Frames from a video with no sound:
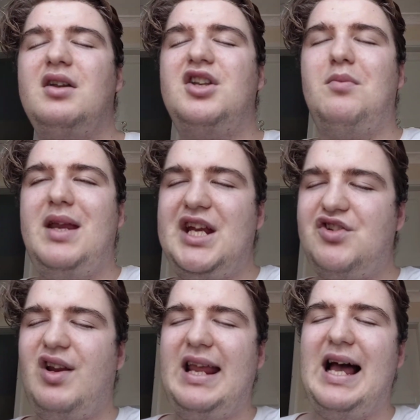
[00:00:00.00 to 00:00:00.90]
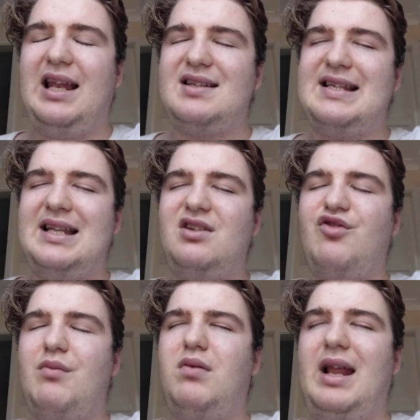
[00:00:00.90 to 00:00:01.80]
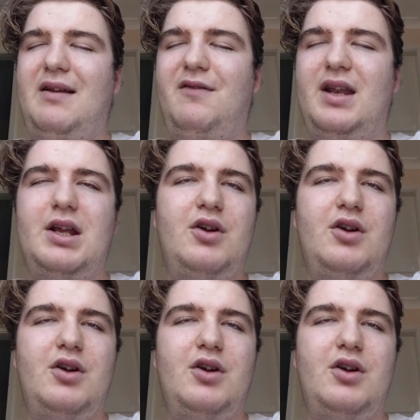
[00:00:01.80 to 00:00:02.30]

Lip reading: Dimitri Alexandra Blafid,